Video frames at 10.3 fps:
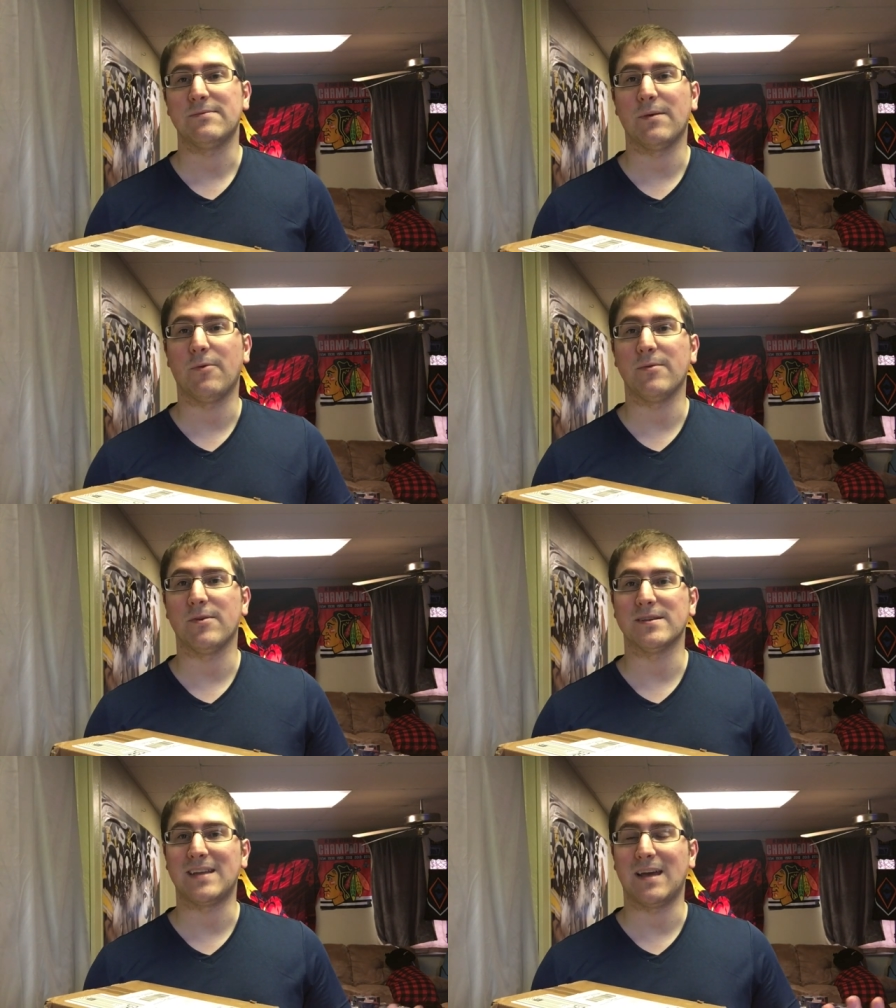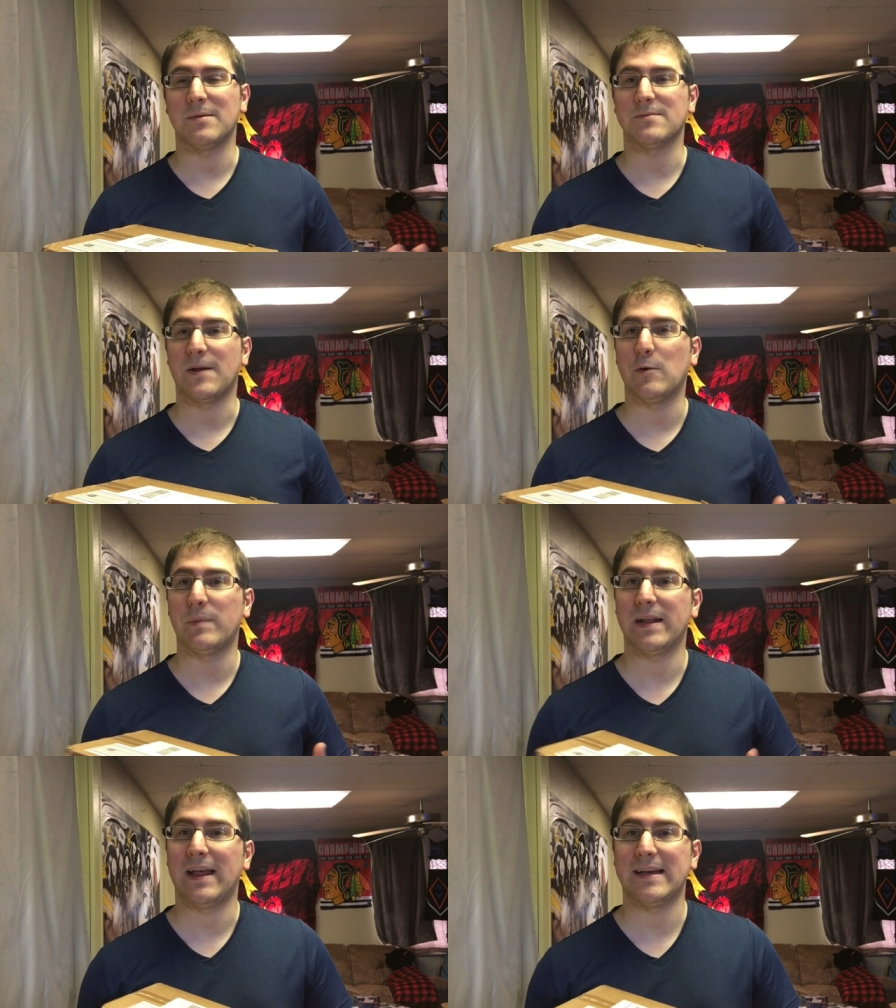the one was damaged when I
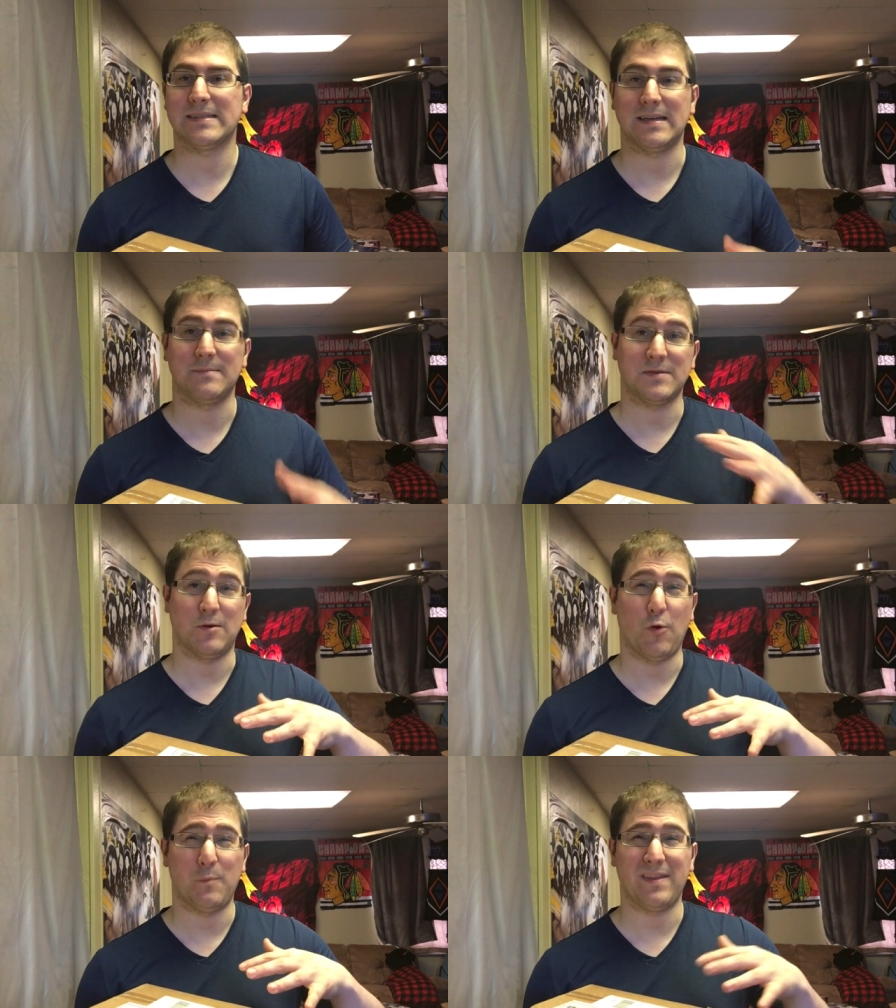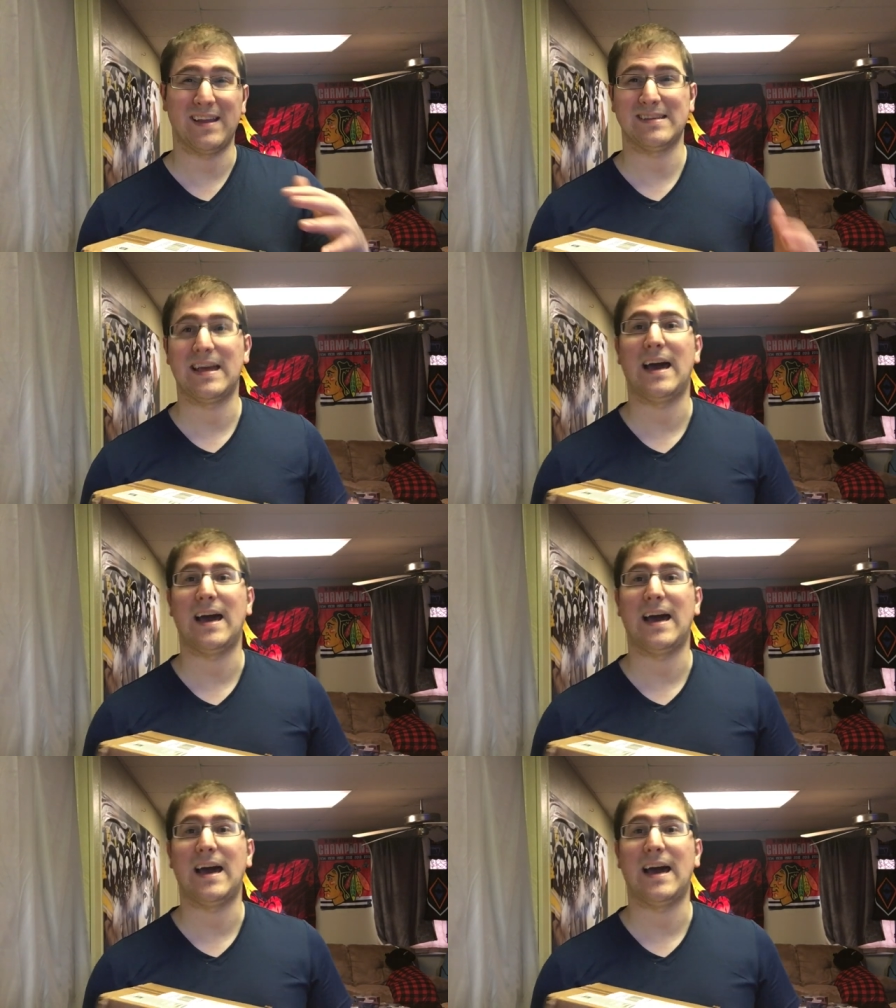opened it last time, so I'm hoping that it's